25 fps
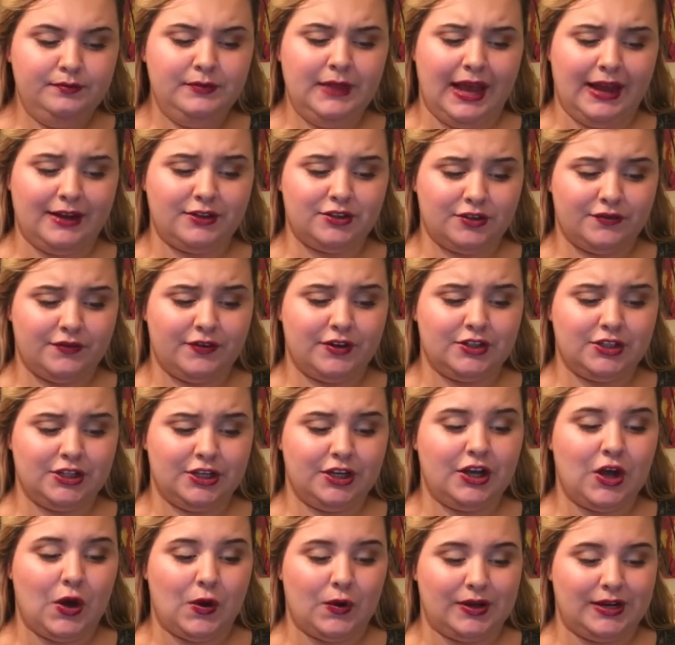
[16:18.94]
extra
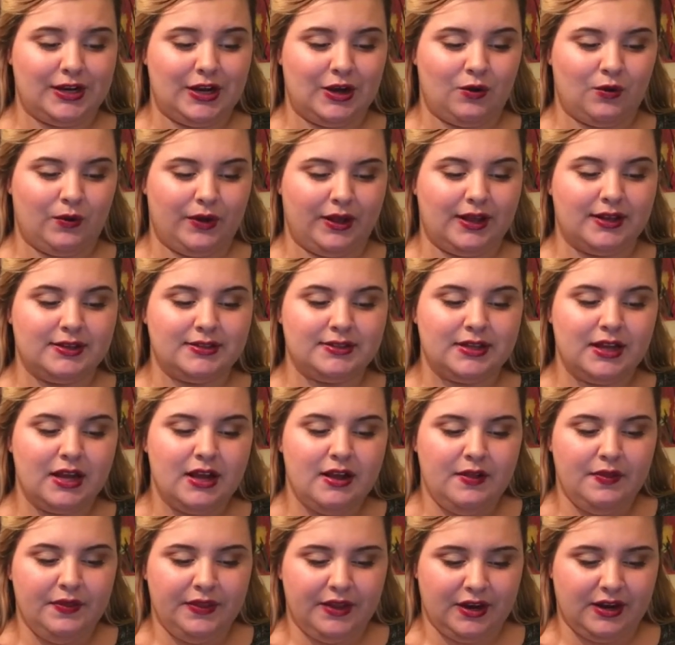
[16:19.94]
virgin coconut oils.
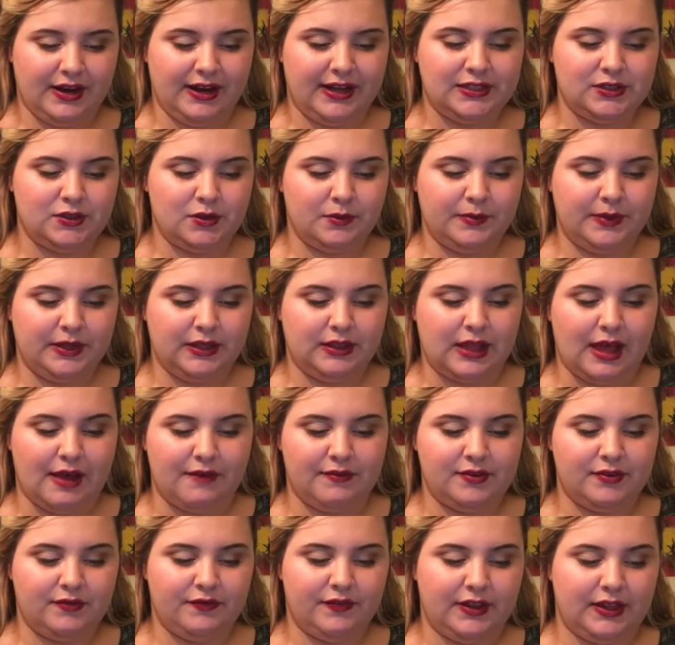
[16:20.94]
Your hands will be
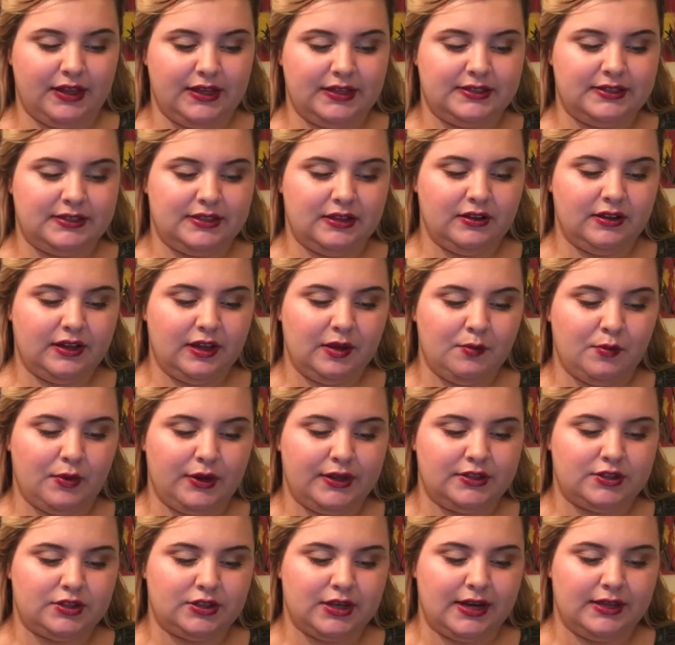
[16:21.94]
left feeling silky,
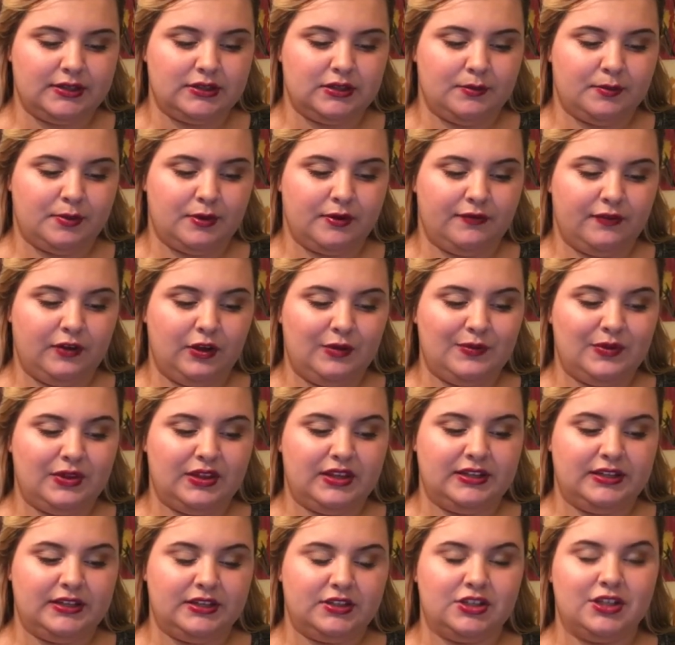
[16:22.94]
moisturized, the perfume with
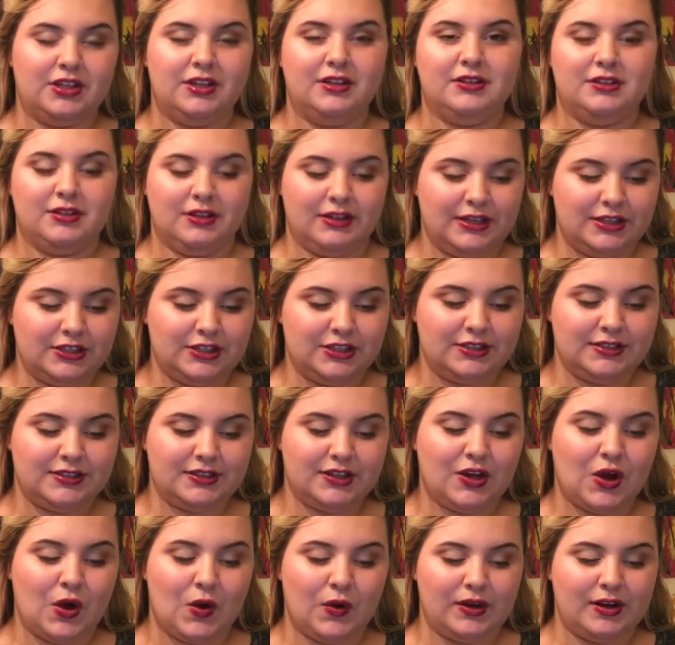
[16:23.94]
a delicious
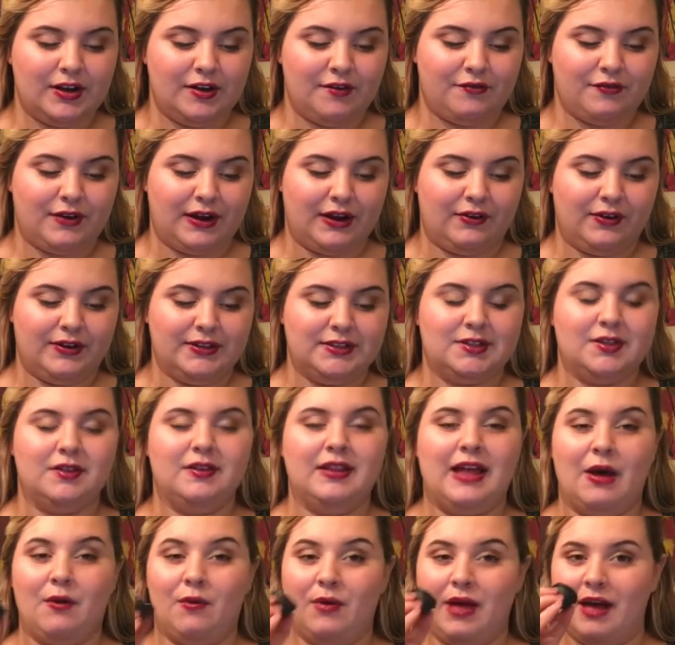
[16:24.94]
coconut fragrance
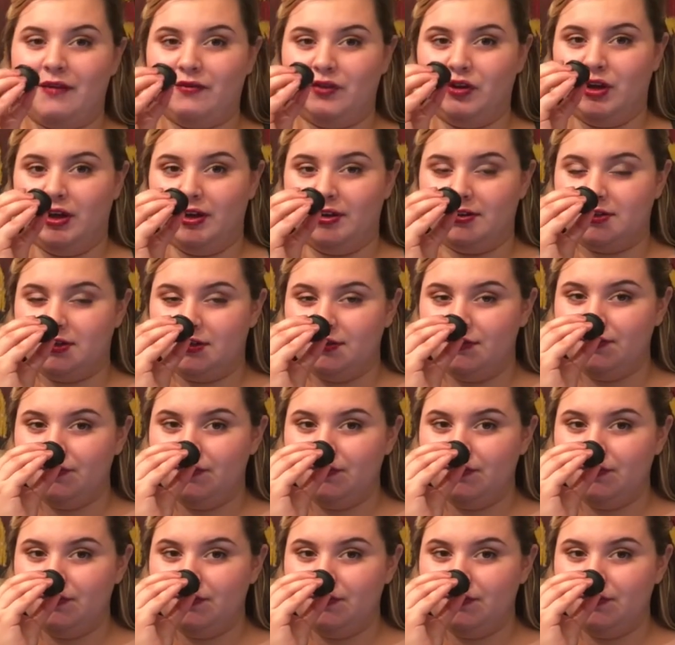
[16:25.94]
that will have you hooked.